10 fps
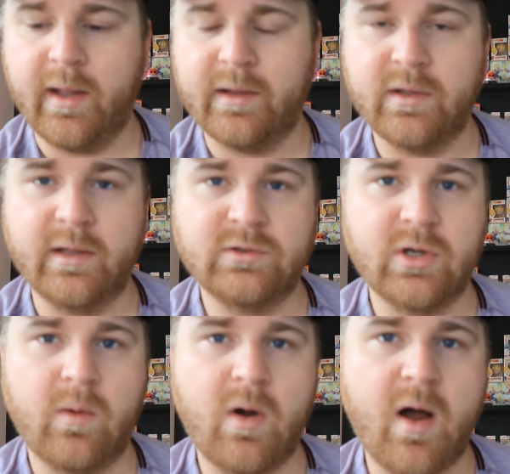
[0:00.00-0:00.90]
and
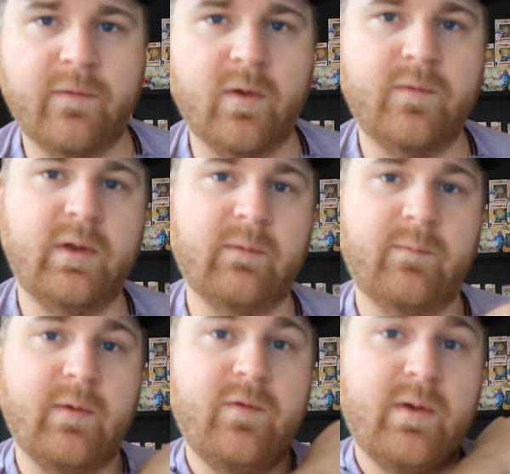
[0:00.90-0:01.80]
show off. So if
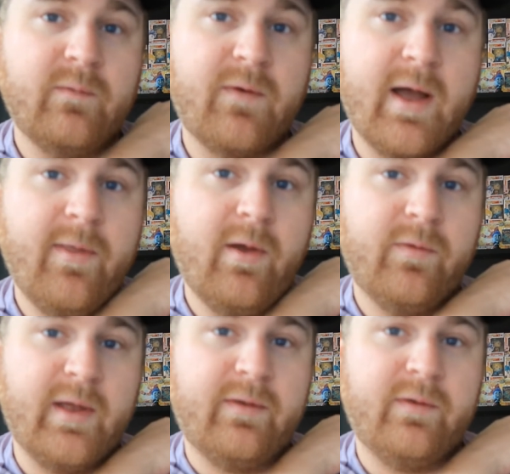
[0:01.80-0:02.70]
you can find
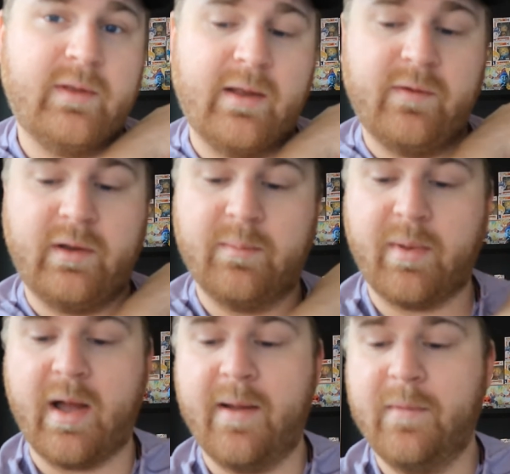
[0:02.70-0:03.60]
those, that's a good
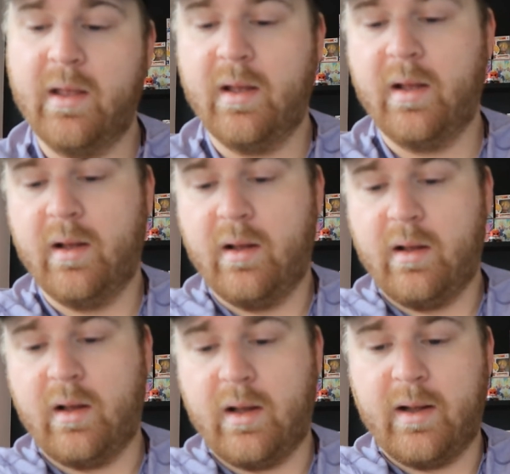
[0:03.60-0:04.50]
buy.
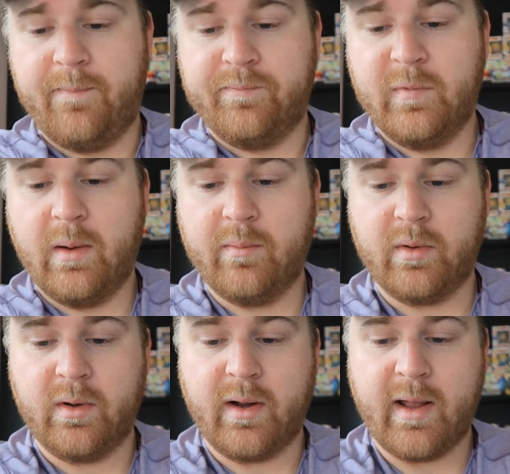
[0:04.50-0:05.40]

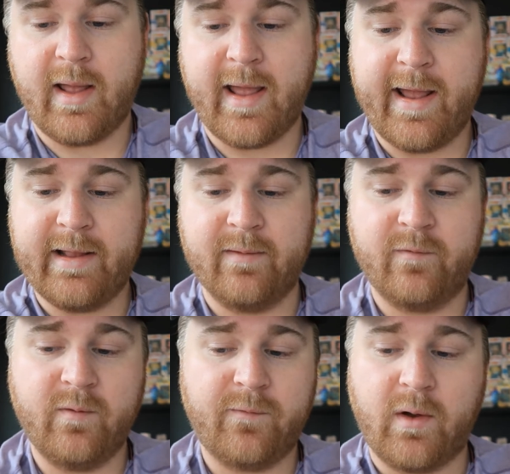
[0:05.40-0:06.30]
Number 8, and
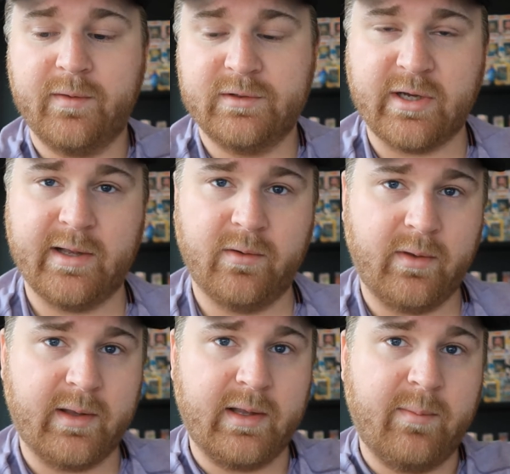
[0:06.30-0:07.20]
if you follow the
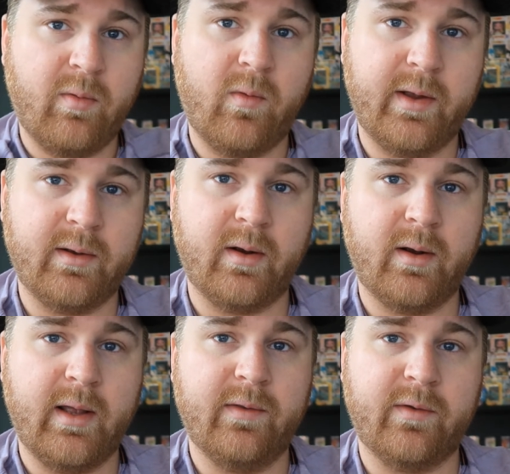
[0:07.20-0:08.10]
channel at any point
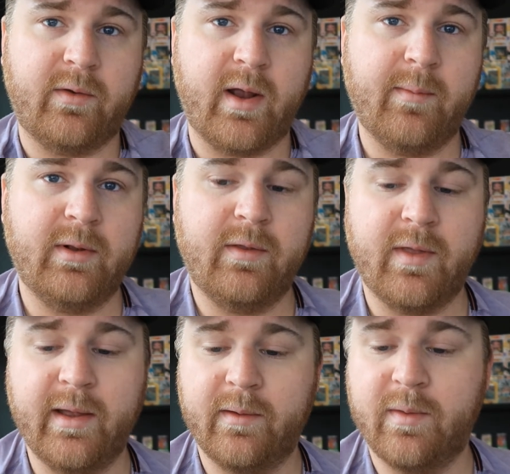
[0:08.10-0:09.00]
or Instagram or
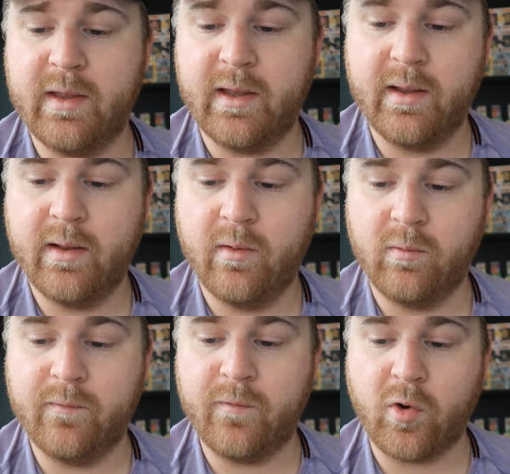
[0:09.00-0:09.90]
anything, the
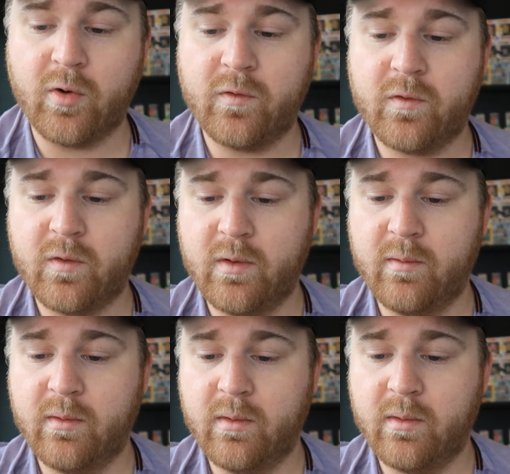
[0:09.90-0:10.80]
reverse
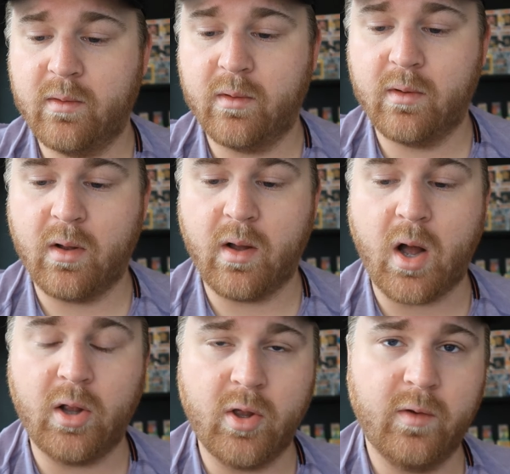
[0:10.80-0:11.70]

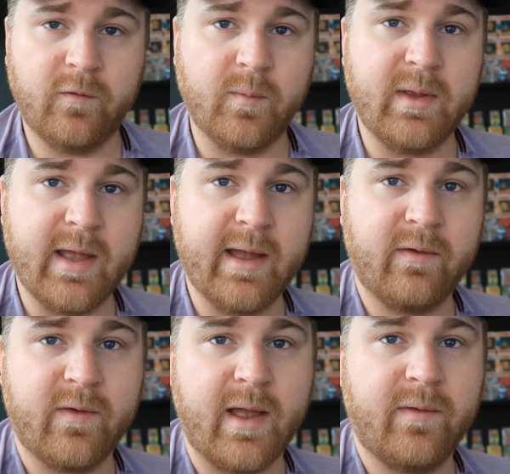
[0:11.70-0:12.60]
hollows from
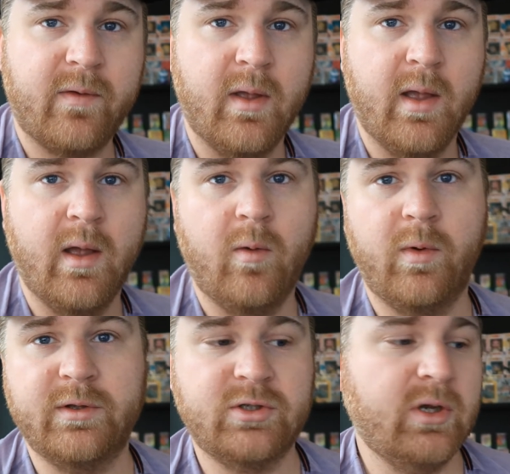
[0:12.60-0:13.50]
EX sets,
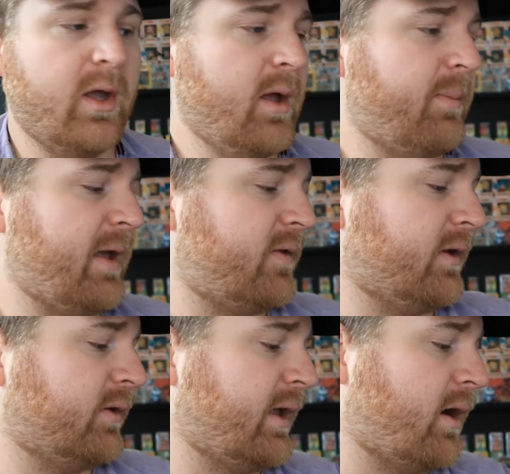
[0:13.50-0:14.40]
which
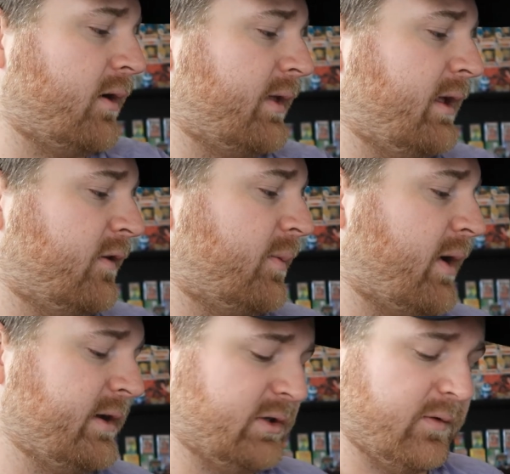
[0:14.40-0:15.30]
basically are the
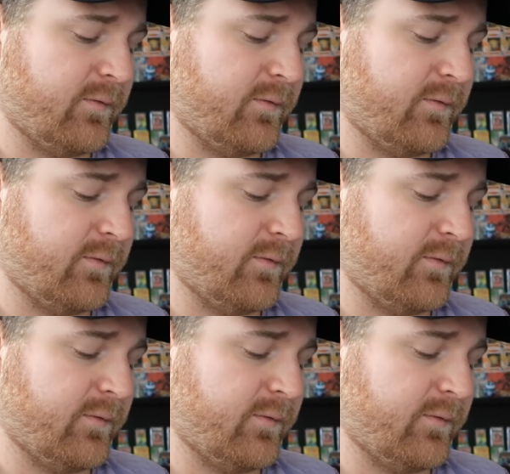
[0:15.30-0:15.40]
inspiration